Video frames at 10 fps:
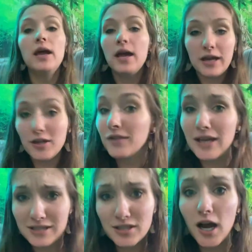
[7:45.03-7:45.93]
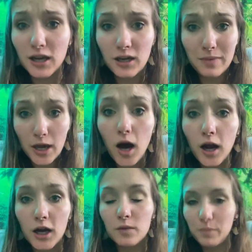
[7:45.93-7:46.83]
And not that it's not going to be
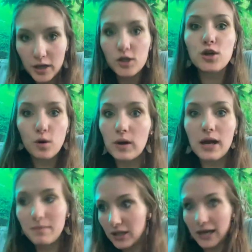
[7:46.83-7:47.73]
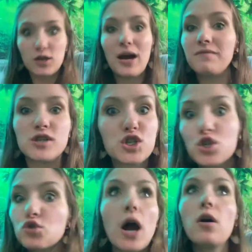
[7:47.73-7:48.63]
hard, but you know what I mean? Like, you have to
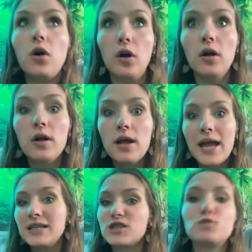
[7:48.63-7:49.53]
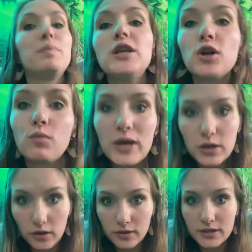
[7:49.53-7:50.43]
struggle and spin your
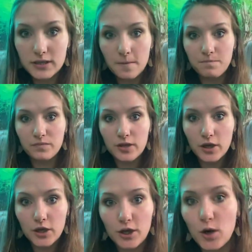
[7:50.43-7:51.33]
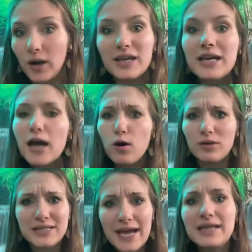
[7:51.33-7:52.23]
wheels. Our ego
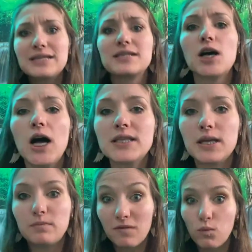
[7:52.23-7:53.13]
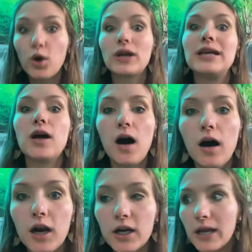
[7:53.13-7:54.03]
takes this concept of working
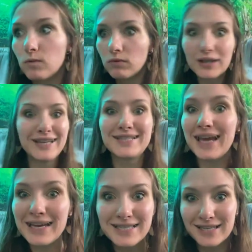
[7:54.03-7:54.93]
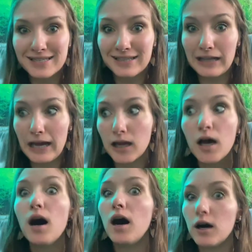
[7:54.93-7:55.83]
hard and really takes it to like
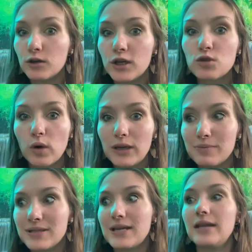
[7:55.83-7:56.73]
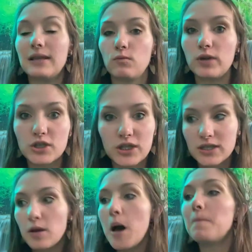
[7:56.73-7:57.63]
120%, that we're
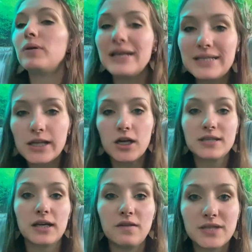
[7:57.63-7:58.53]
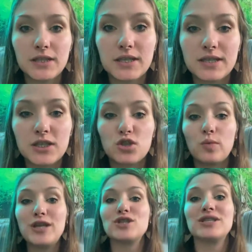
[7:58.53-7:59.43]
just placing ourselves into
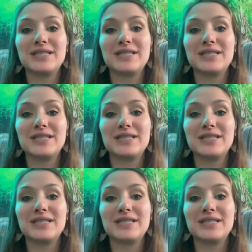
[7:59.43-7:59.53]
situations and